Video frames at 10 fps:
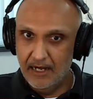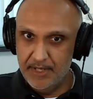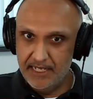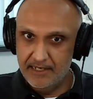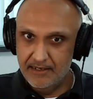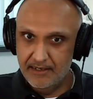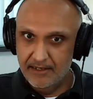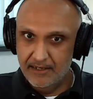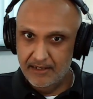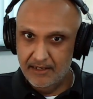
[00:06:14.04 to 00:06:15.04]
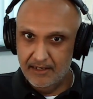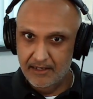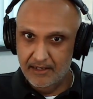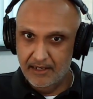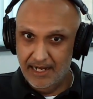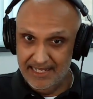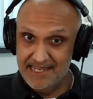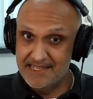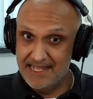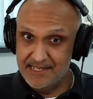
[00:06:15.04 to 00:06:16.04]
I mean, I
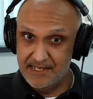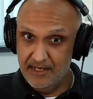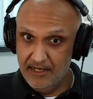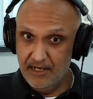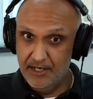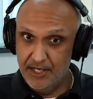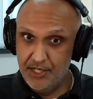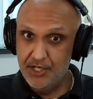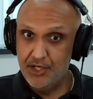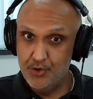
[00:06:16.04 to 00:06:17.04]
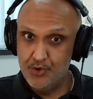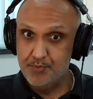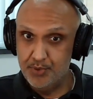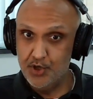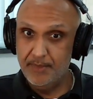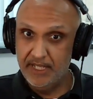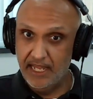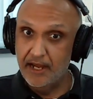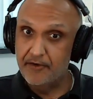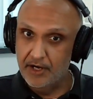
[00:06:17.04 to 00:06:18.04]
guess that's a huge
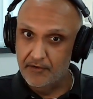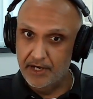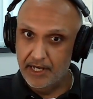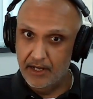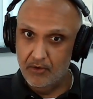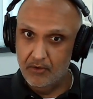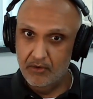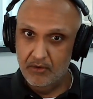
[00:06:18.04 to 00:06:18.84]
booming area right now.